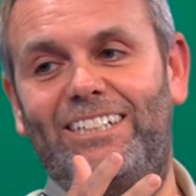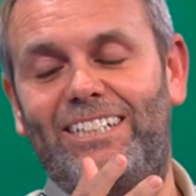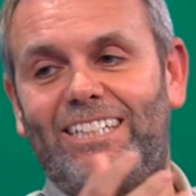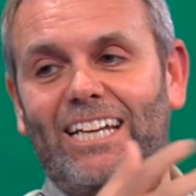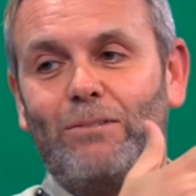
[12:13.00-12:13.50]

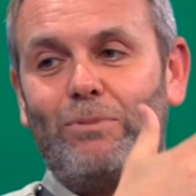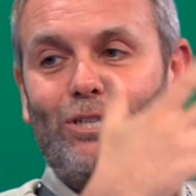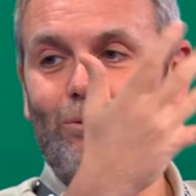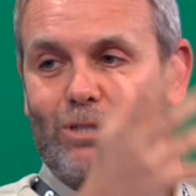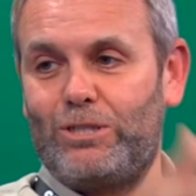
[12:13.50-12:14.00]
then it
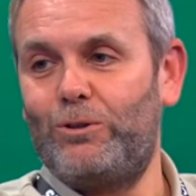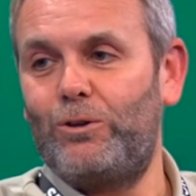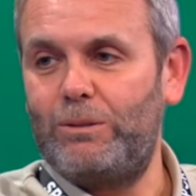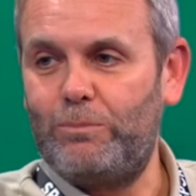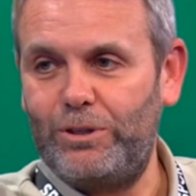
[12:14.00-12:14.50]
becomes a
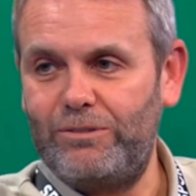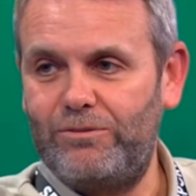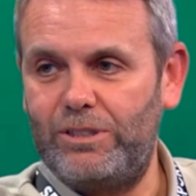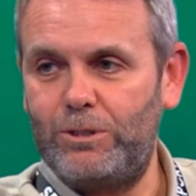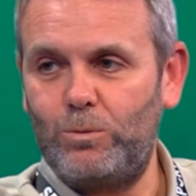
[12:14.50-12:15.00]
talking point
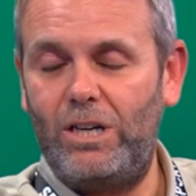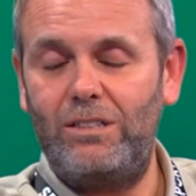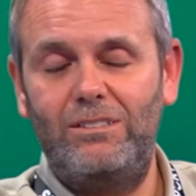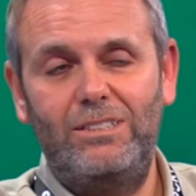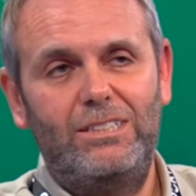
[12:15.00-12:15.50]
for them as
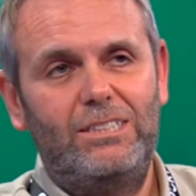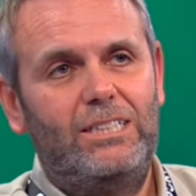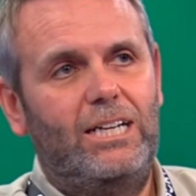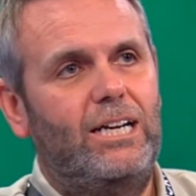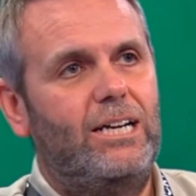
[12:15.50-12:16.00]
well.
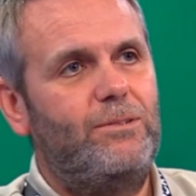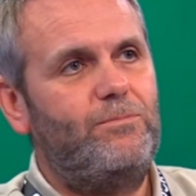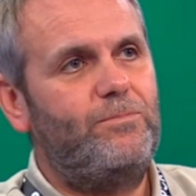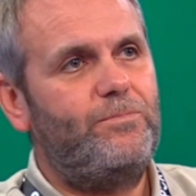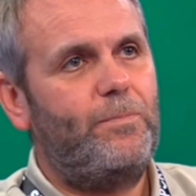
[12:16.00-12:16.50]

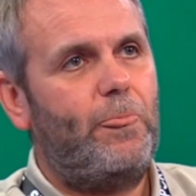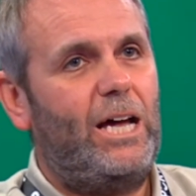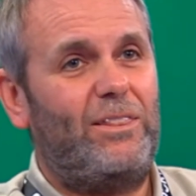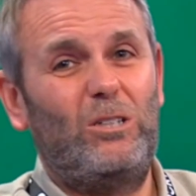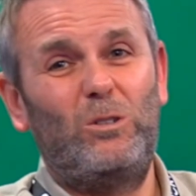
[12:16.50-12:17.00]

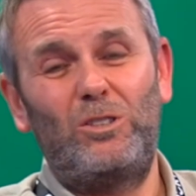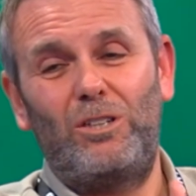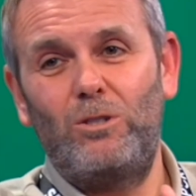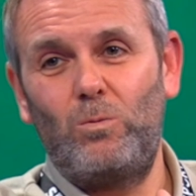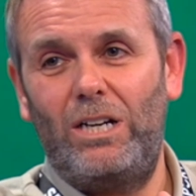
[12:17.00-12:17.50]
I think
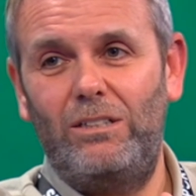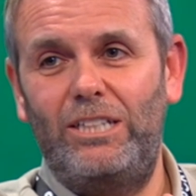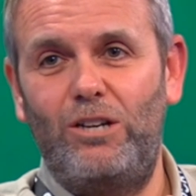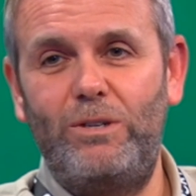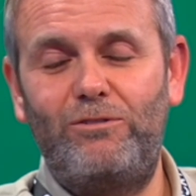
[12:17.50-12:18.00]
also as well,
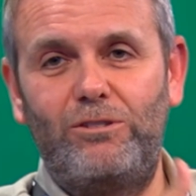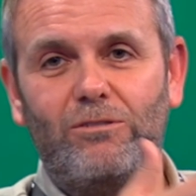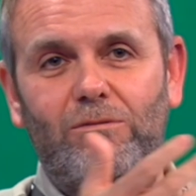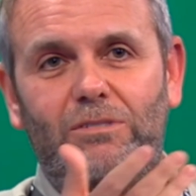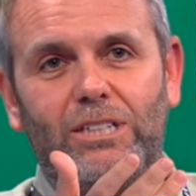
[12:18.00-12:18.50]
we've
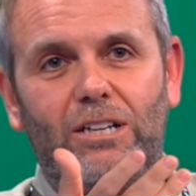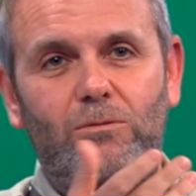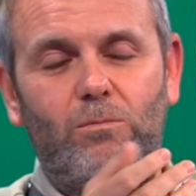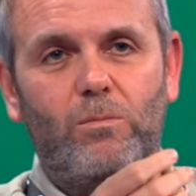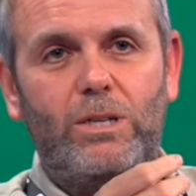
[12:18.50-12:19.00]
done,
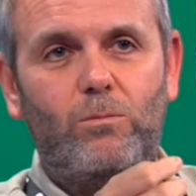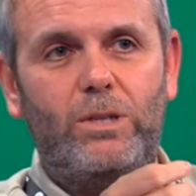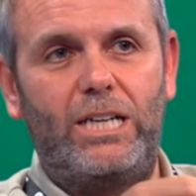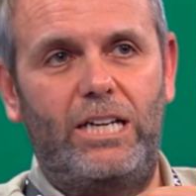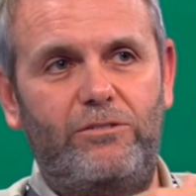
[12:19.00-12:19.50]
we
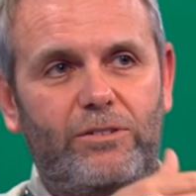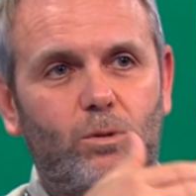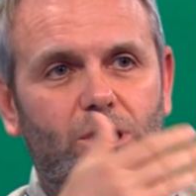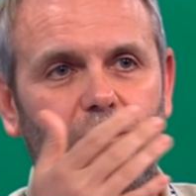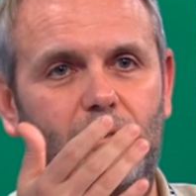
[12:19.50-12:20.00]
kind of, if we're
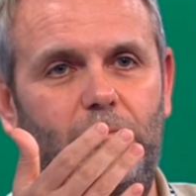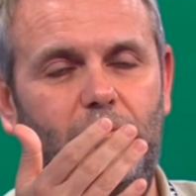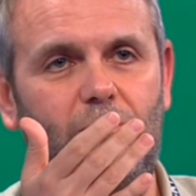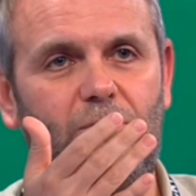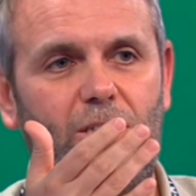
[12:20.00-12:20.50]
doing a
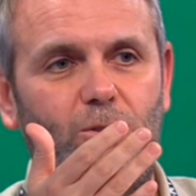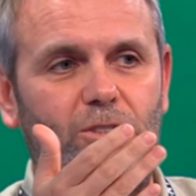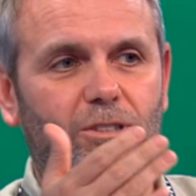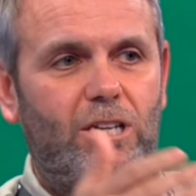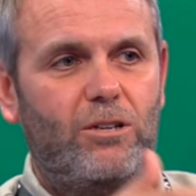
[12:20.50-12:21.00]
virtual
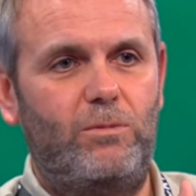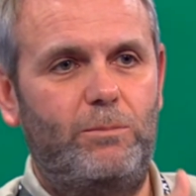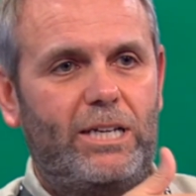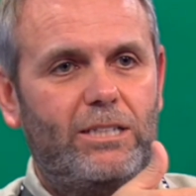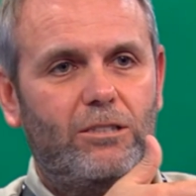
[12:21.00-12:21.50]
studio, we
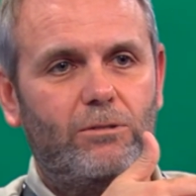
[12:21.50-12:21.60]
might do a